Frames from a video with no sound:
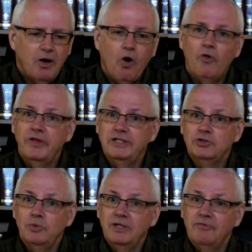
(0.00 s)
all
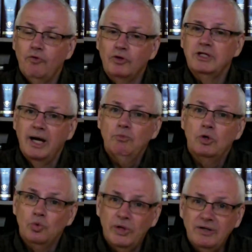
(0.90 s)
things written aforetime
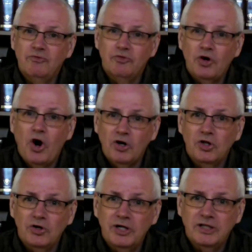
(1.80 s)
were written for our
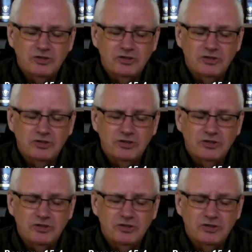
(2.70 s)
learning.